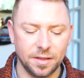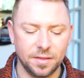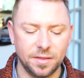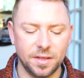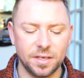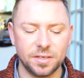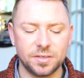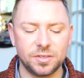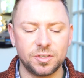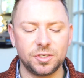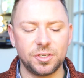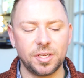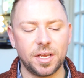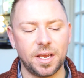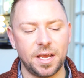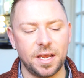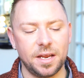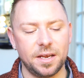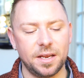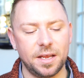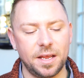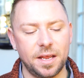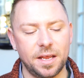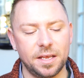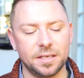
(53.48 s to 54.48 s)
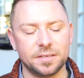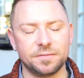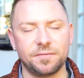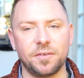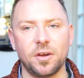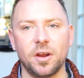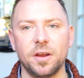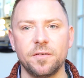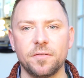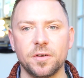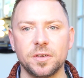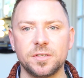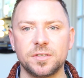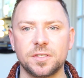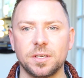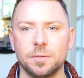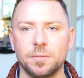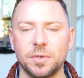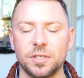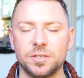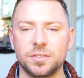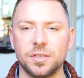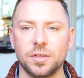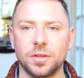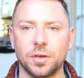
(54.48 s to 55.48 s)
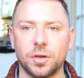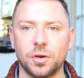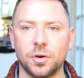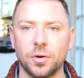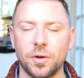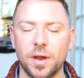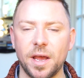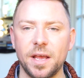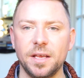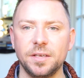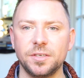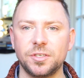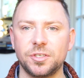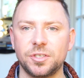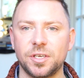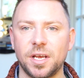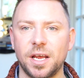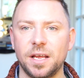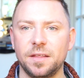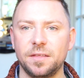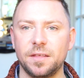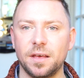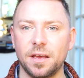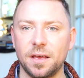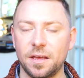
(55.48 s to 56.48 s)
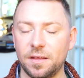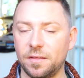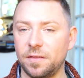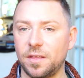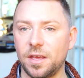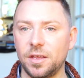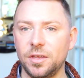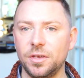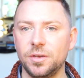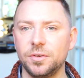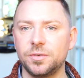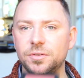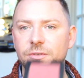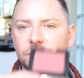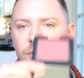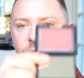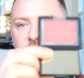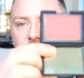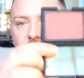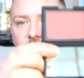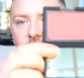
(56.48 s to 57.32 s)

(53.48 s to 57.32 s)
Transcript: This shade is very, very similar to the Craze shade that they used to